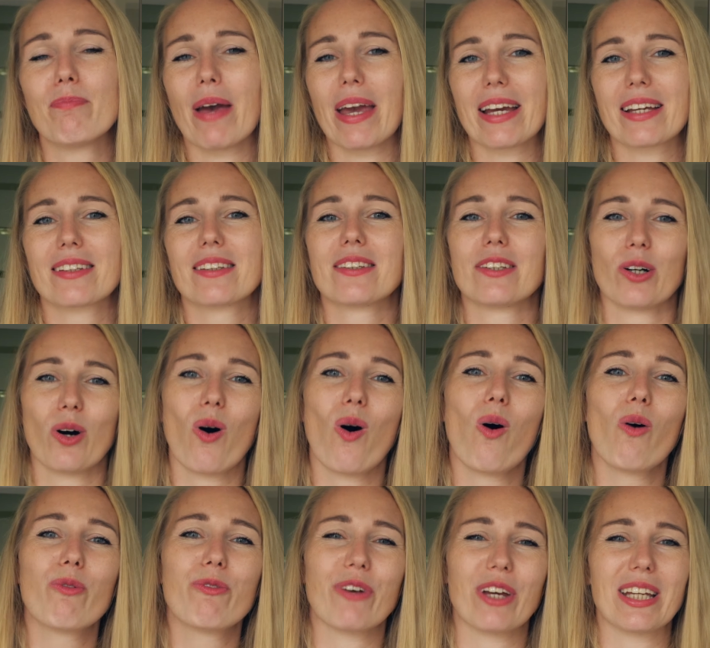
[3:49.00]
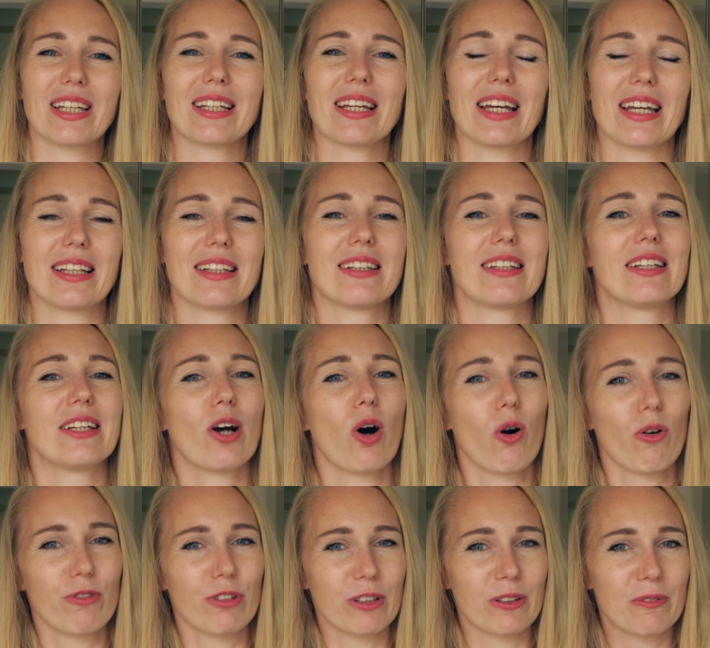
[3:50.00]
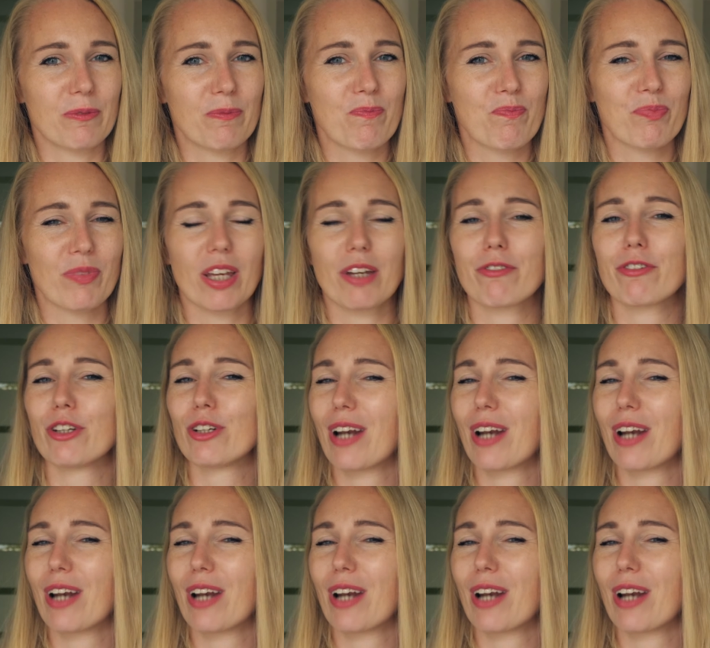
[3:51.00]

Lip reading: baked the whole thing in the oven. If you